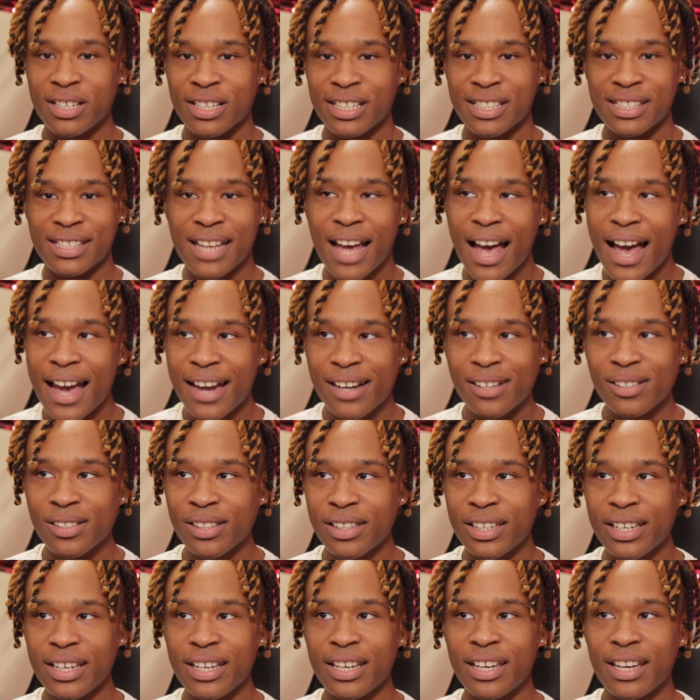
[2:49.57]

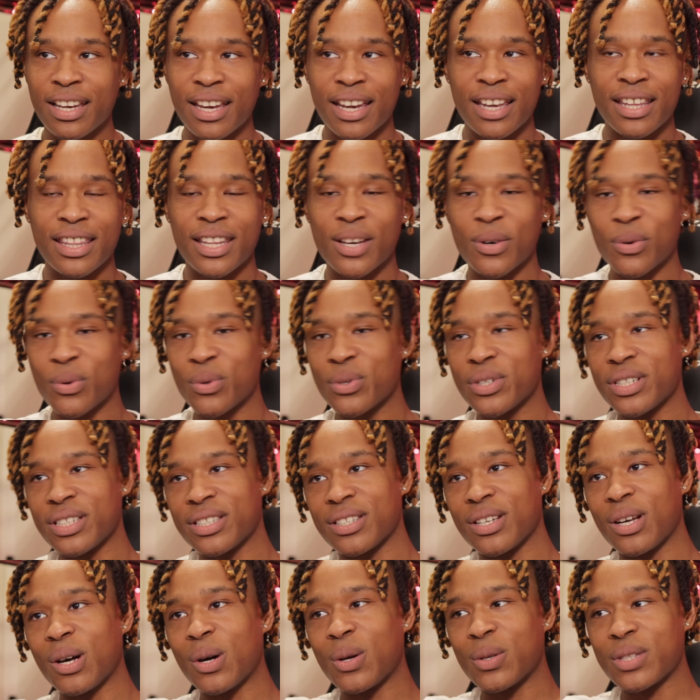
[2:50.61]
entirely and then we'll
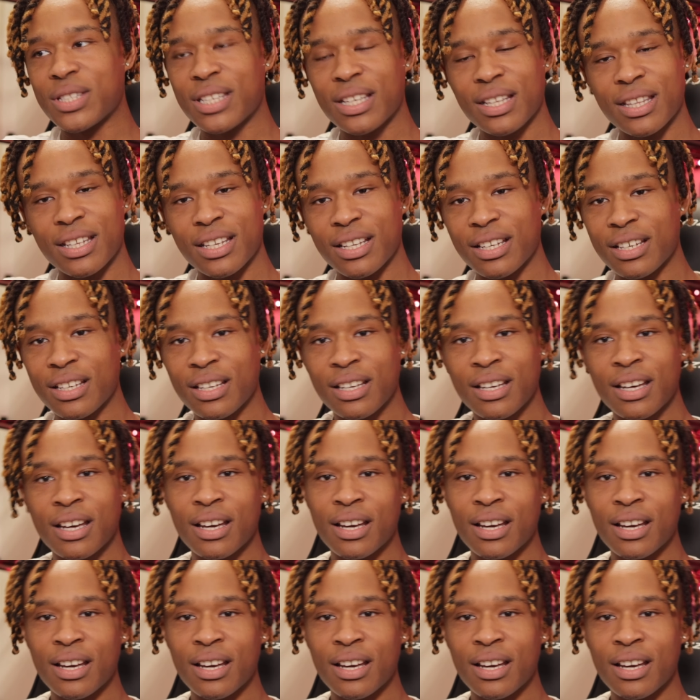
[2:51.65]
just go to the